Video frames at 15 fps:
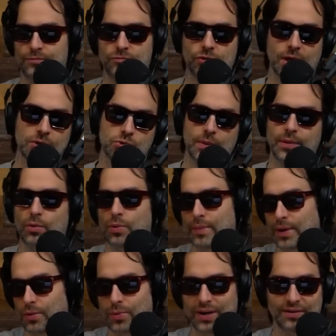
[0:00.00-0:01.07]
trans women or
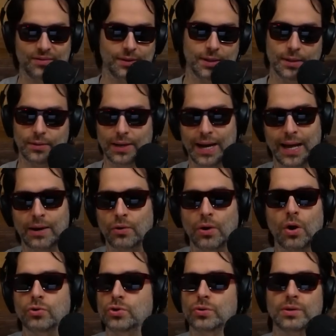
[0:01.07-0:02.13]
women or whatever. You know, I don't
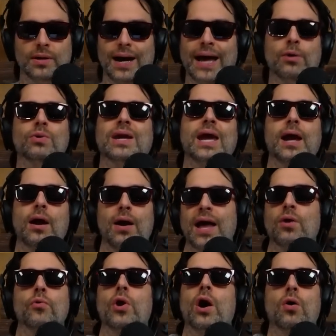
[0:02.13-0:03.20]
know, dude. I don't care. I
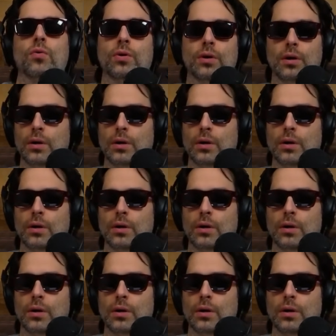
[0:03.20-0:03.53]
don't know.